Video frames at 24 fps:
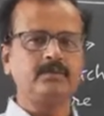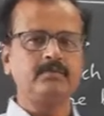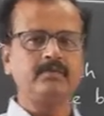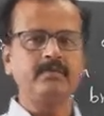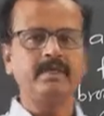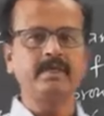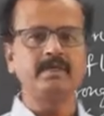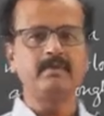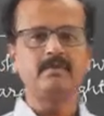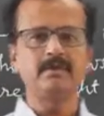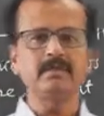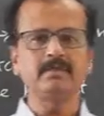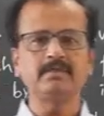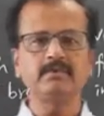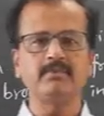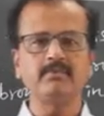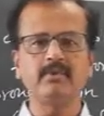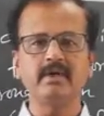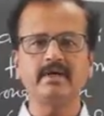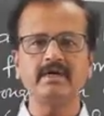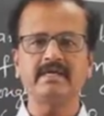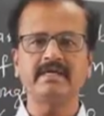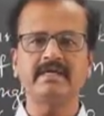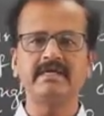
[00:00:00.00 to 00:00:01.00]
whenever the
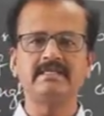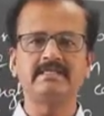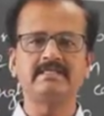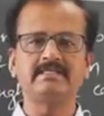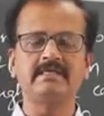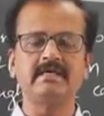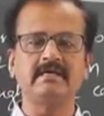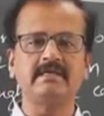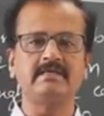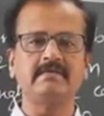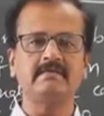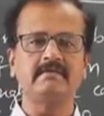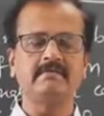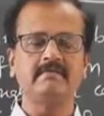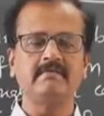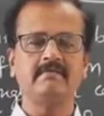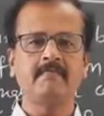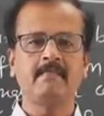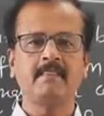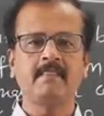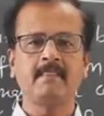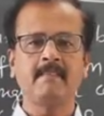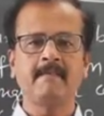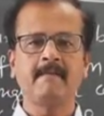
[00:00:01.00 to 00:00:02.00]
work is done
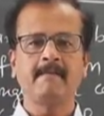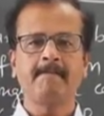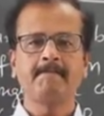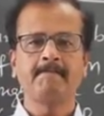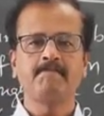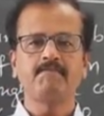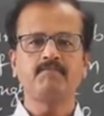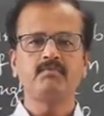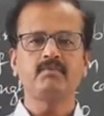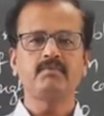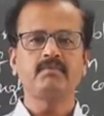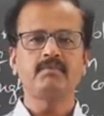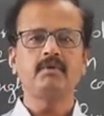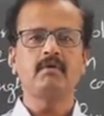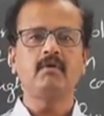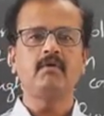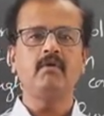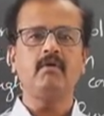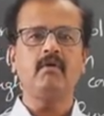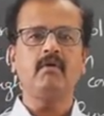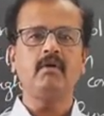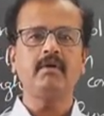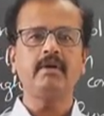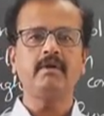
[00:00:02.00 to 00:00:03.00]

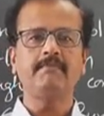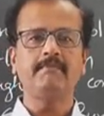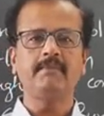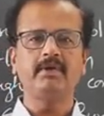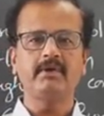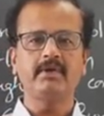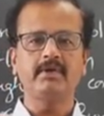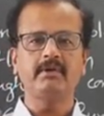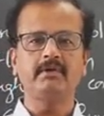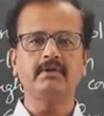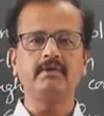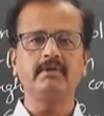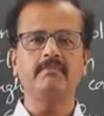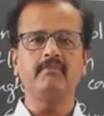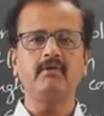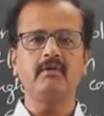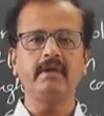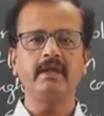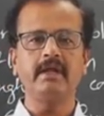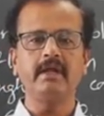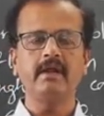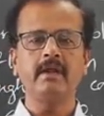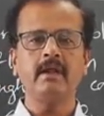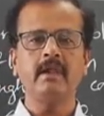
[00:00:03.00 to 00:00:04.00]
on a particular
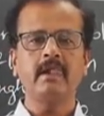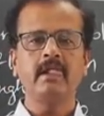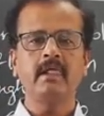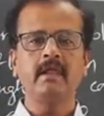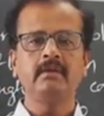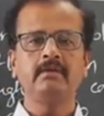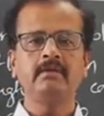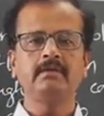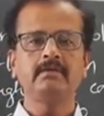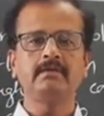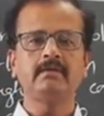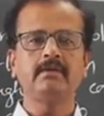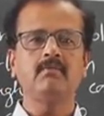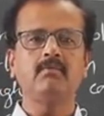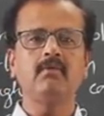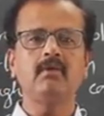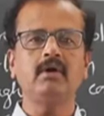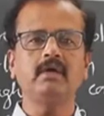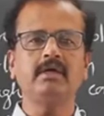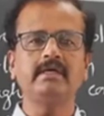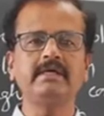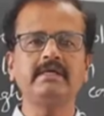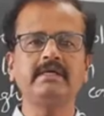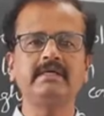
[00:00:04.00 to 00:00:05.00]
body, the
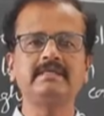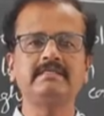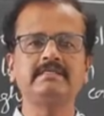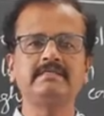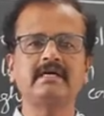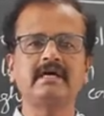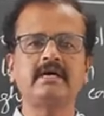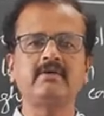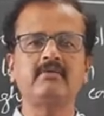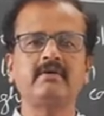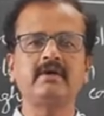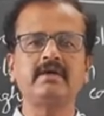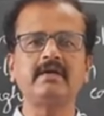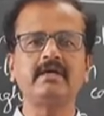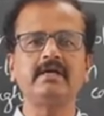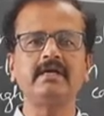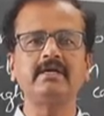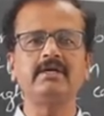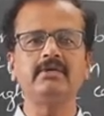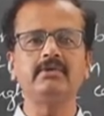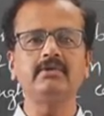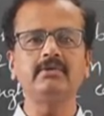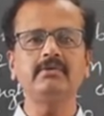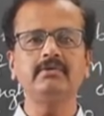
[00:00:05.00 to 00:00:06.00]
work is converted
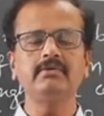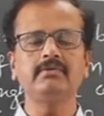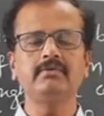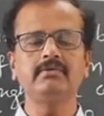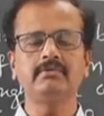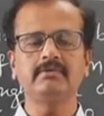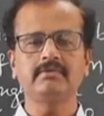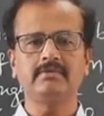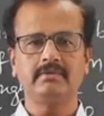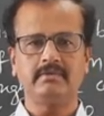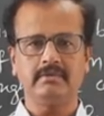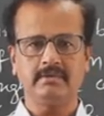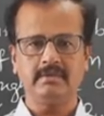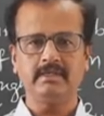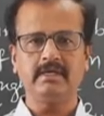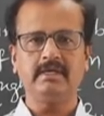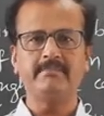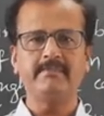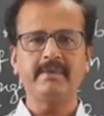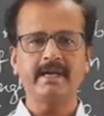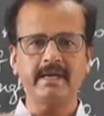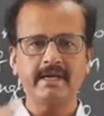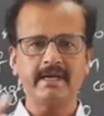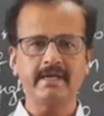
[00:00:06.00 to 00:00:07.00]
into, that
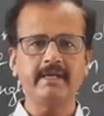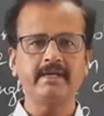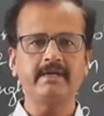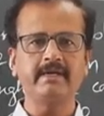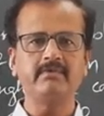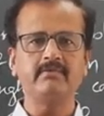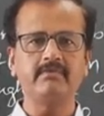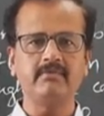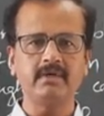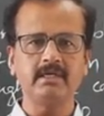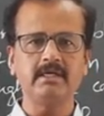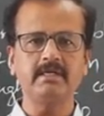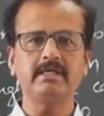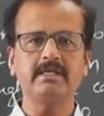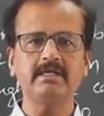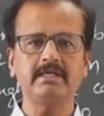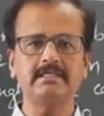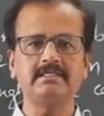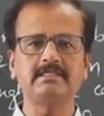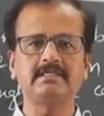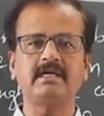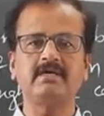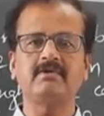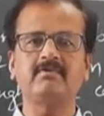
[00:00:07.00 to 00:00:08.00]
mechanical work
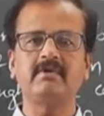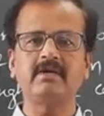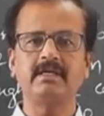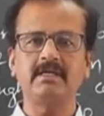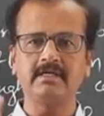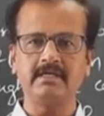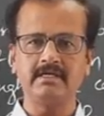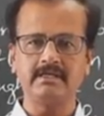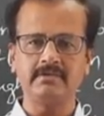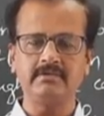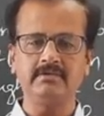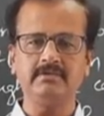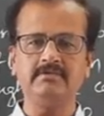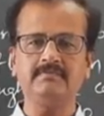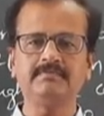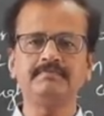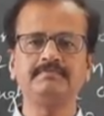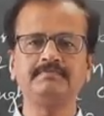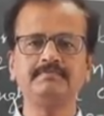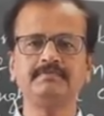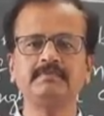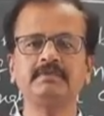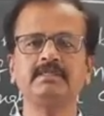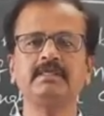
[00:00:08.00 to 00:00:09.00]
is converted
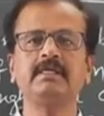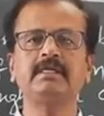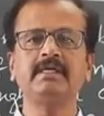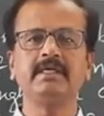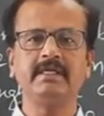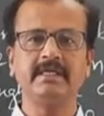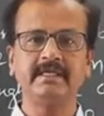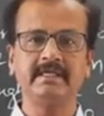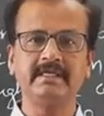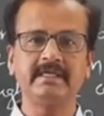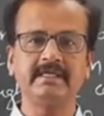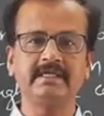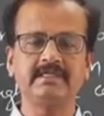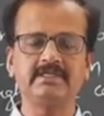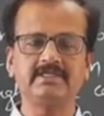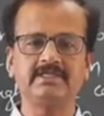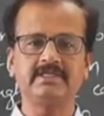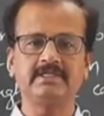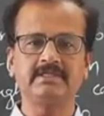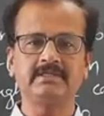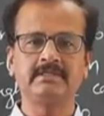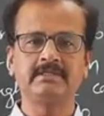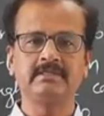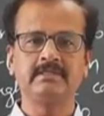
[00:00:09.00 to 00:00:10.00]
into heat energy,
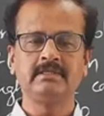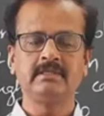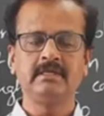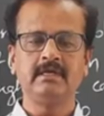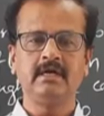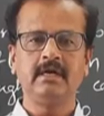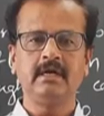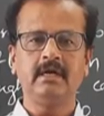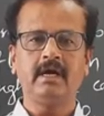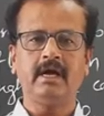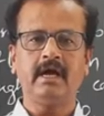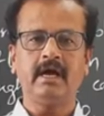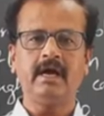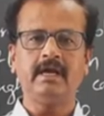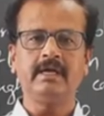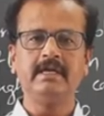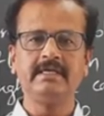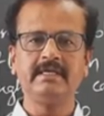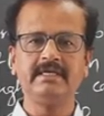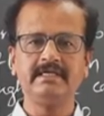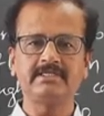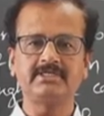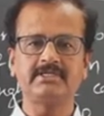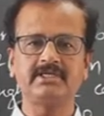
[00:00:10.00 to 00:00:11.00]
and
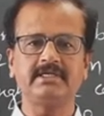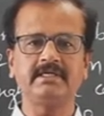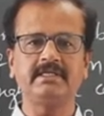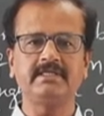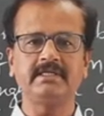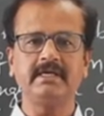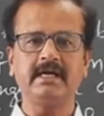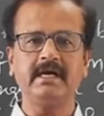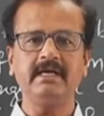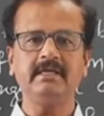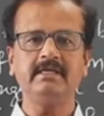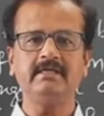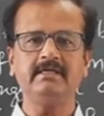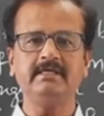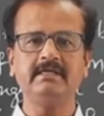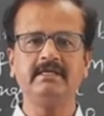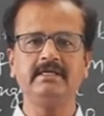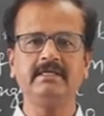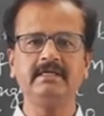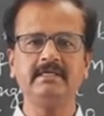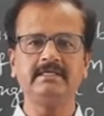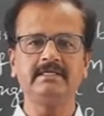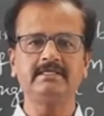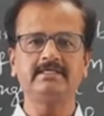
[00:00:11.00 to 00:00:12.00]
he stated that
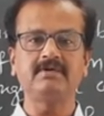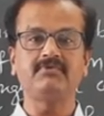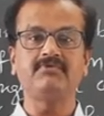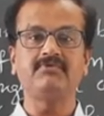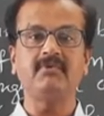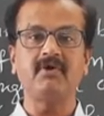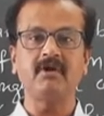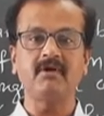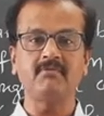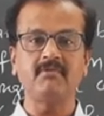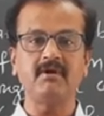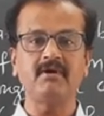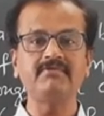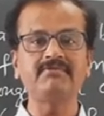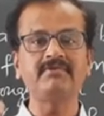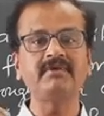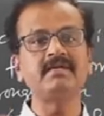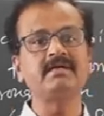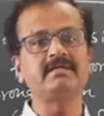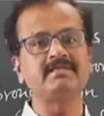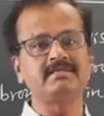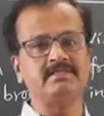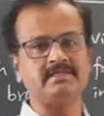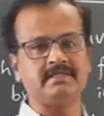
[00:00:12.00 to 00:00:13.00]
heat is a form of
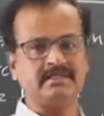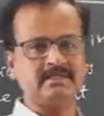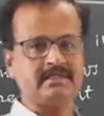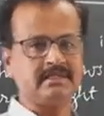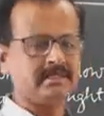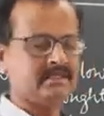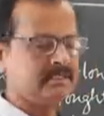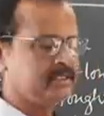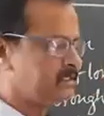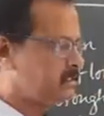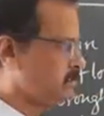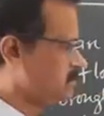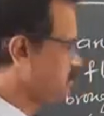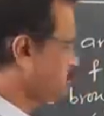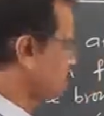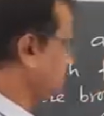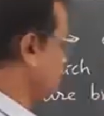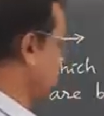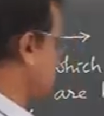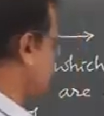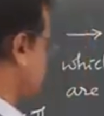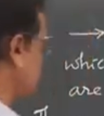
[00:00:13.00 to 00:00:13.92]
energy. So